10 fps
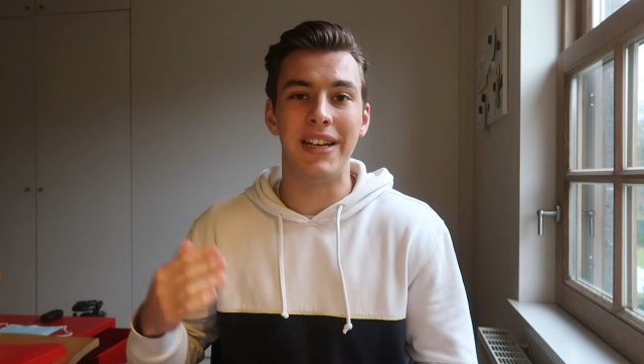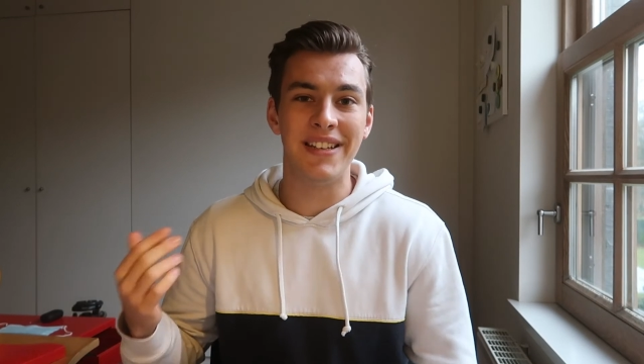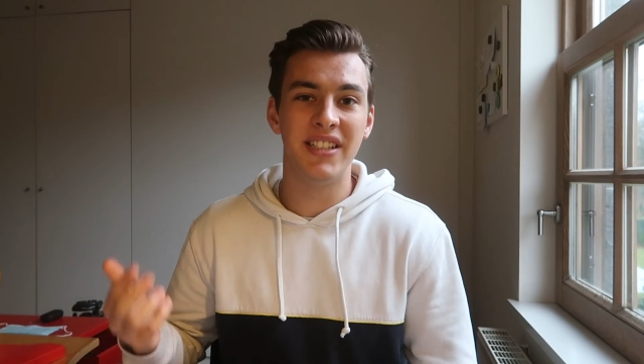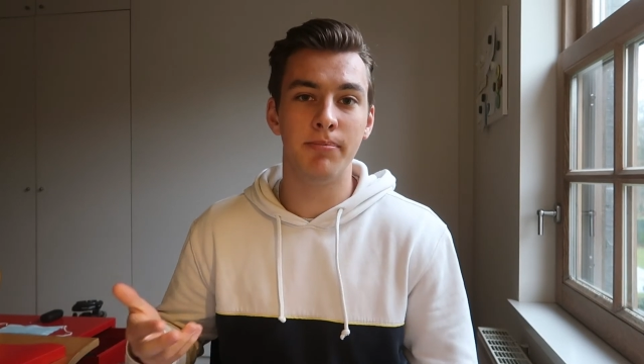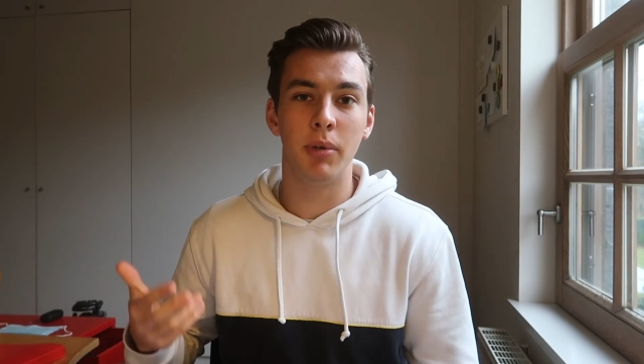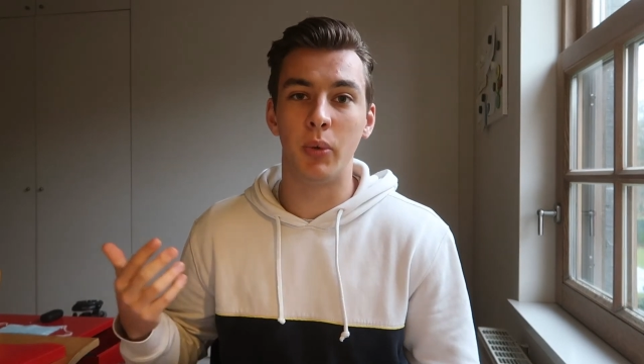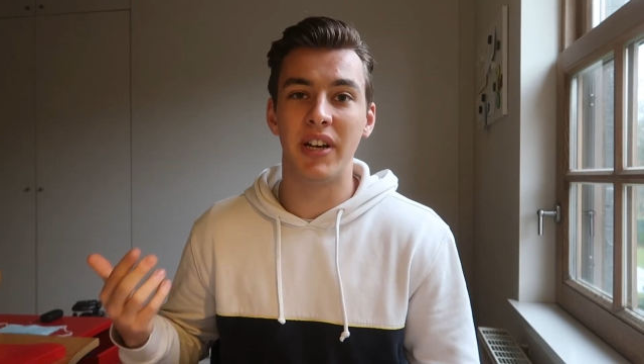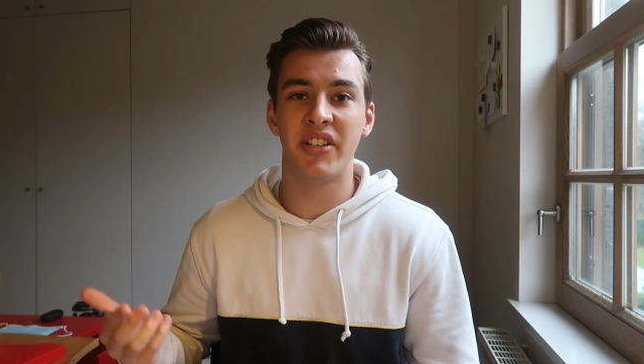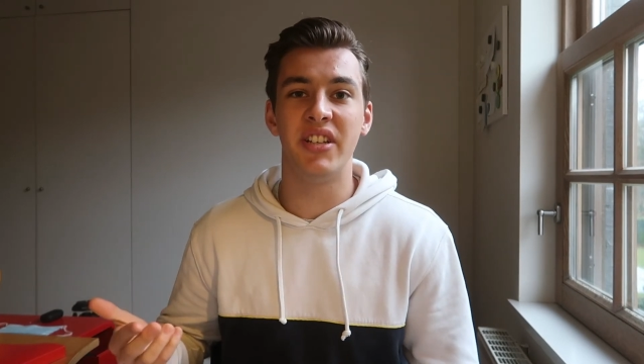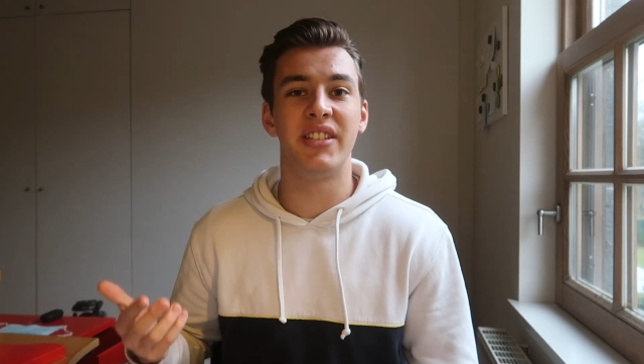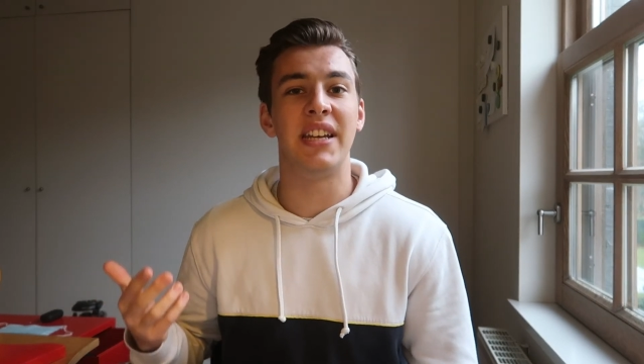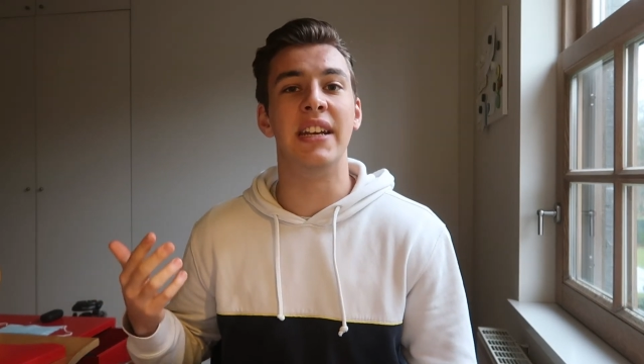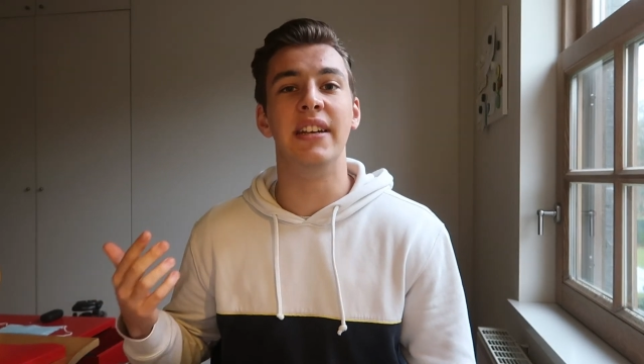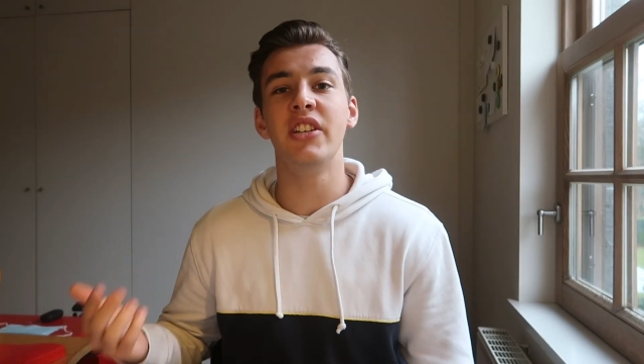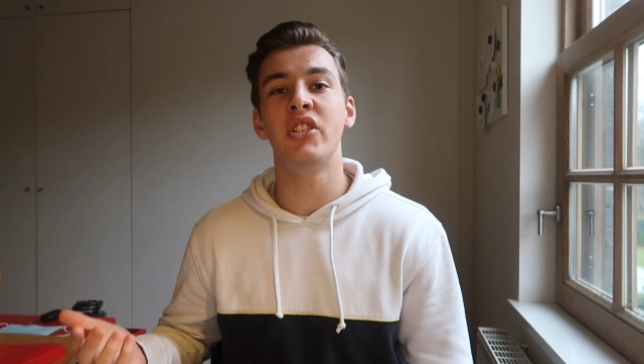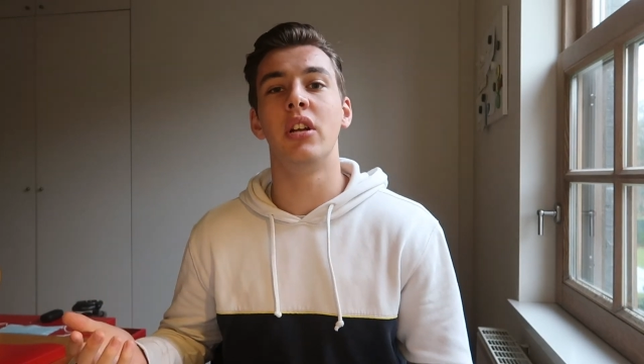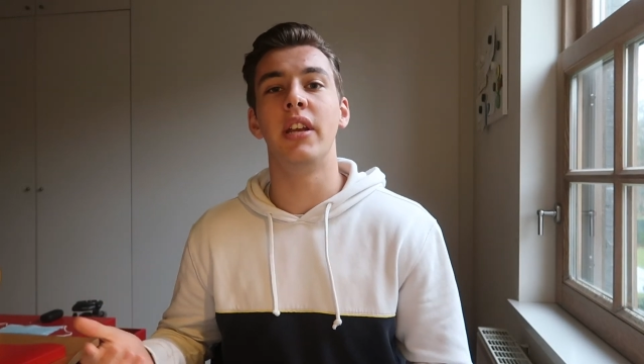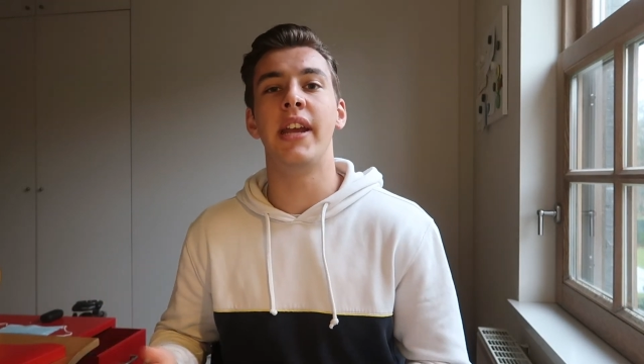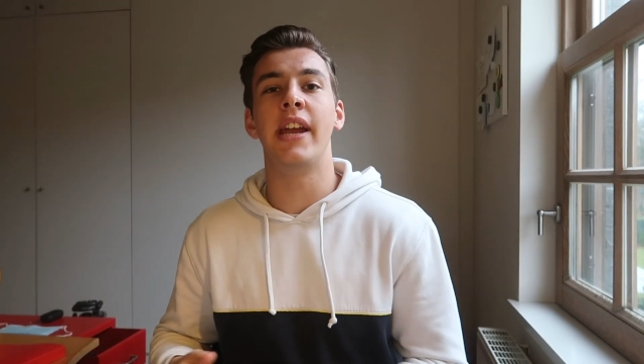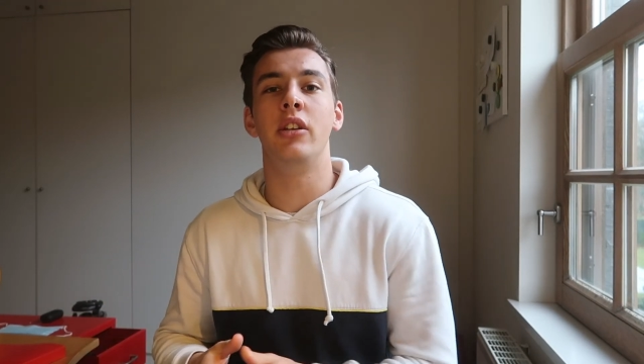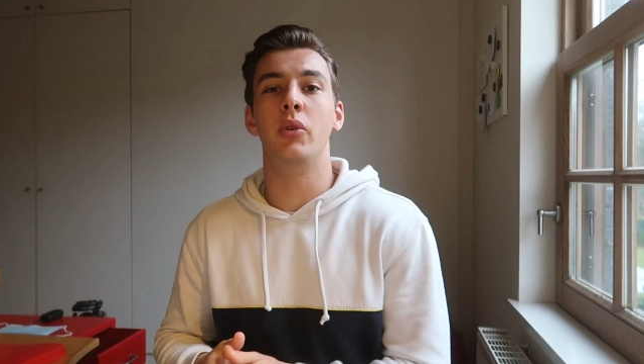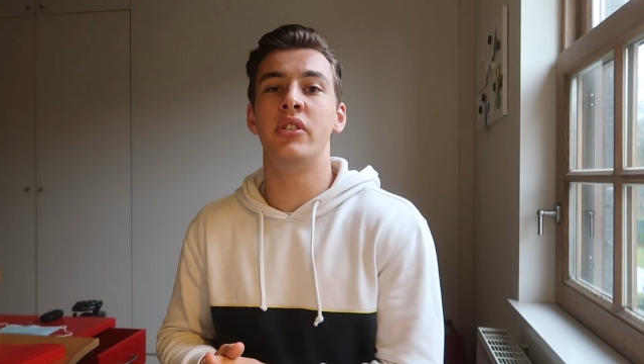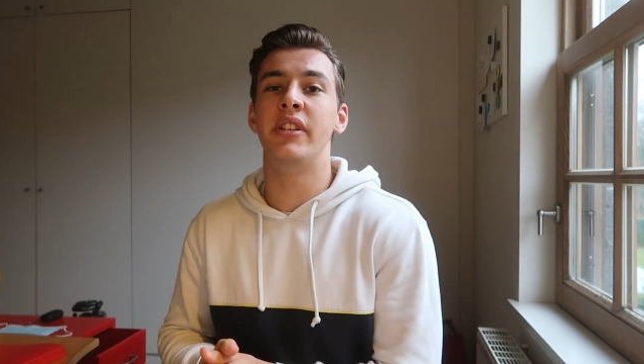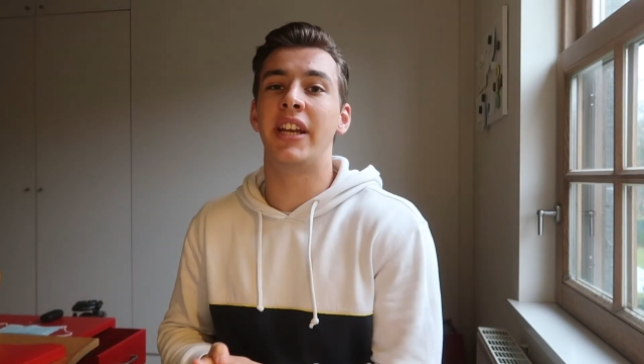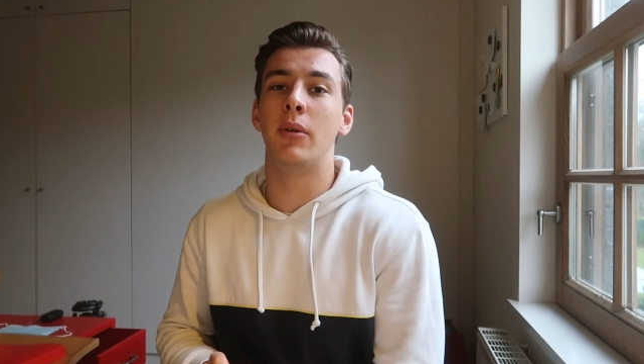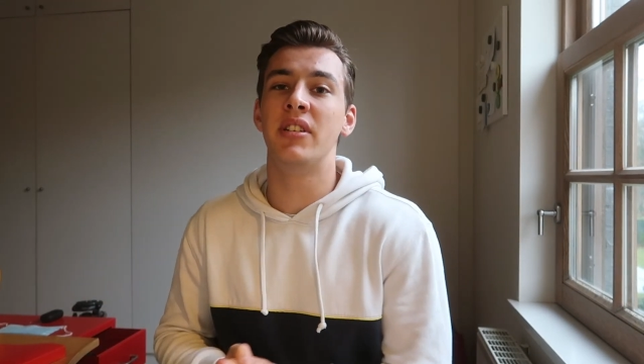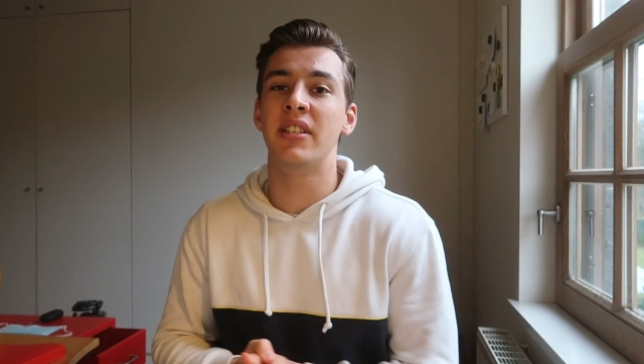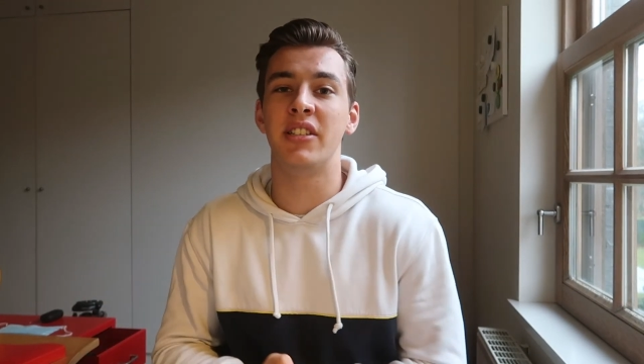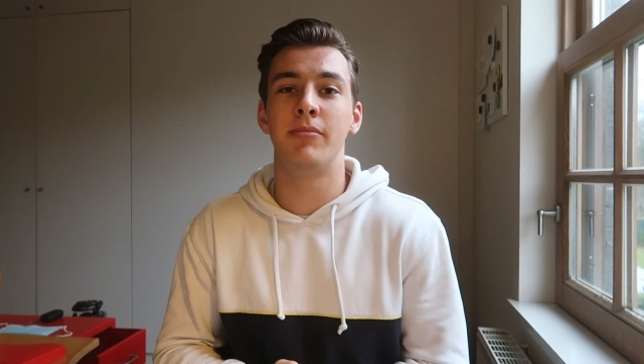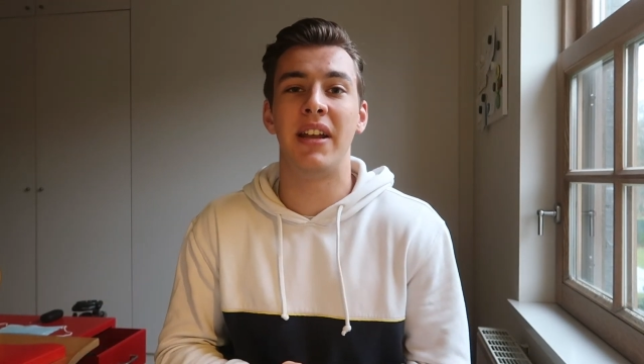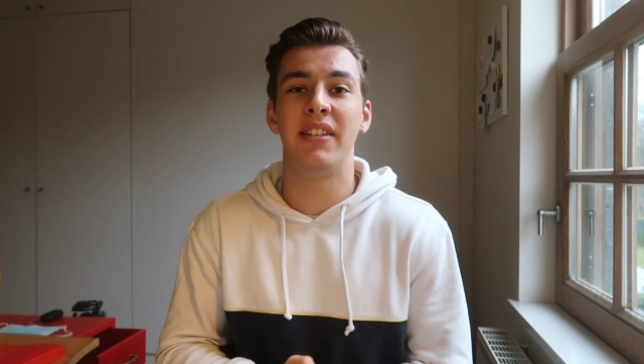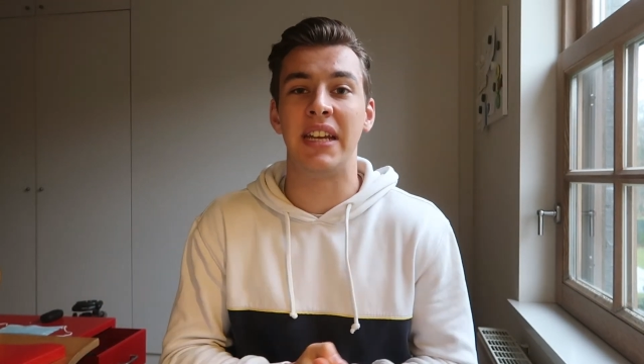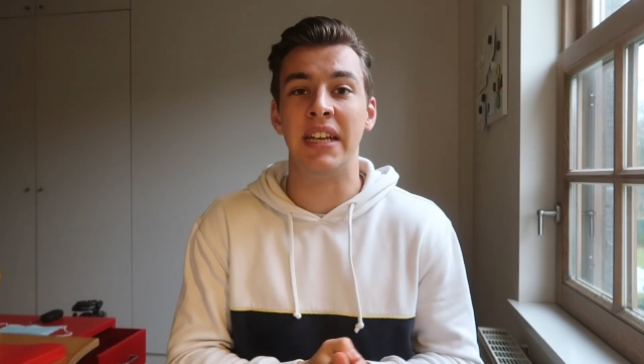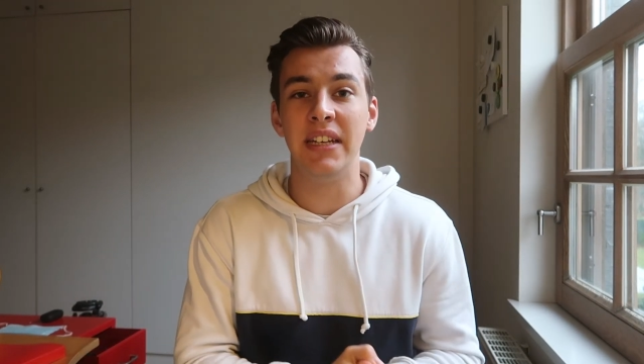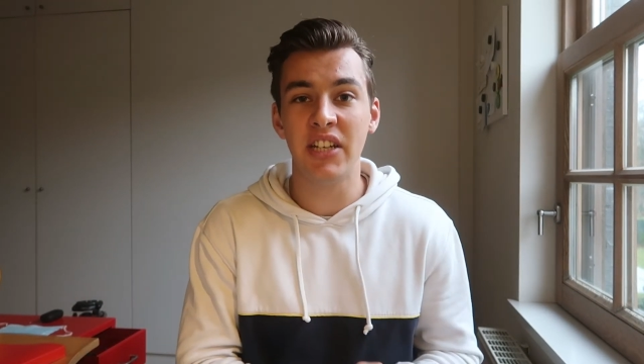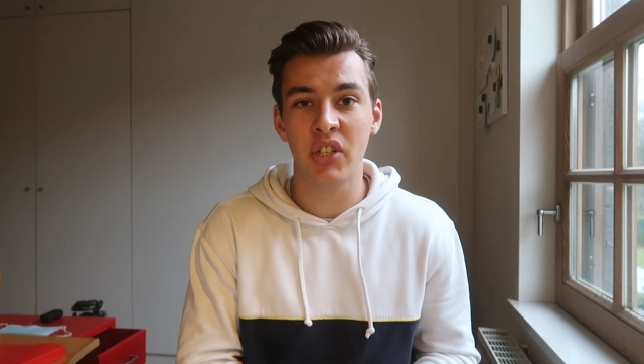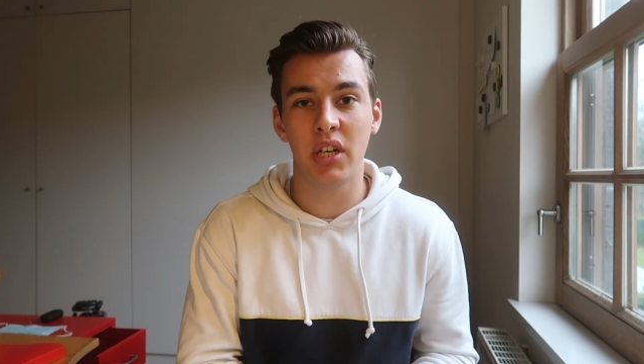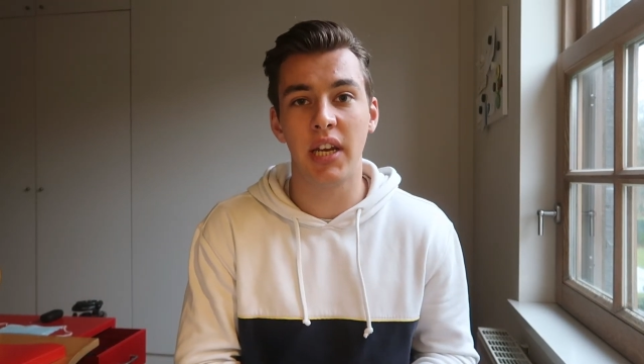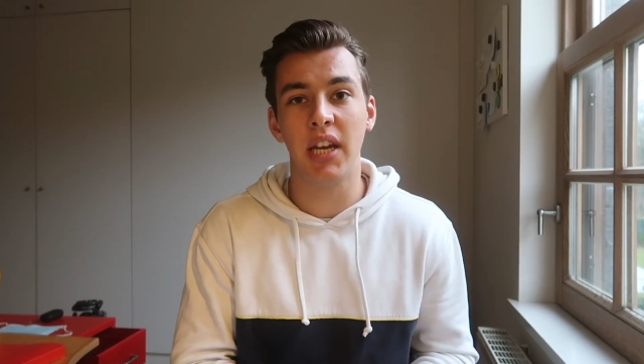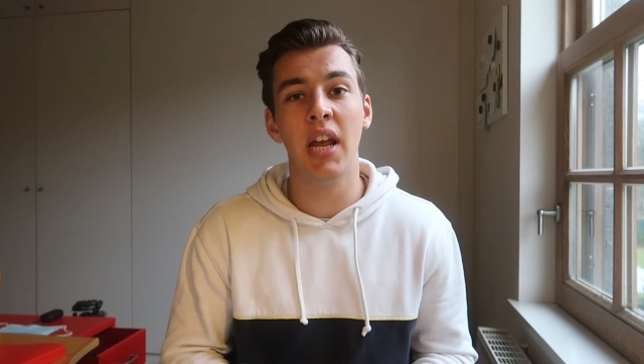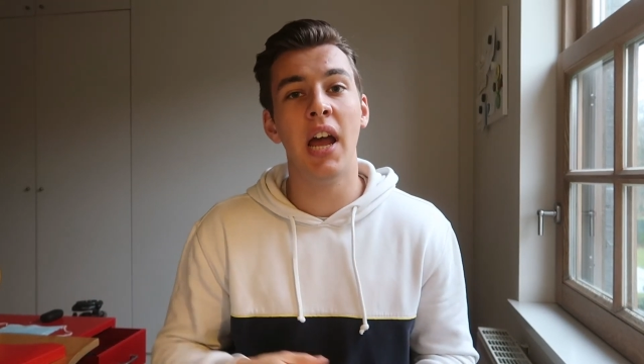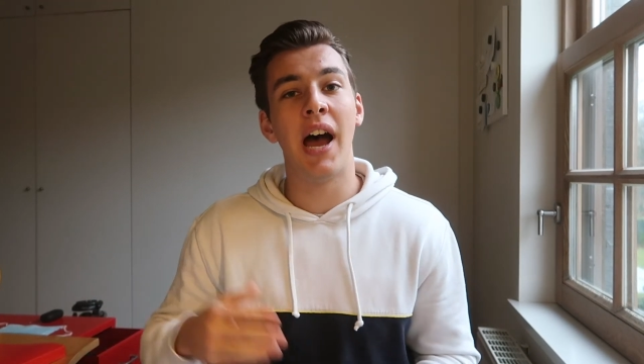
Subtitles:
easier progressions initially and use thicker resistance band initially.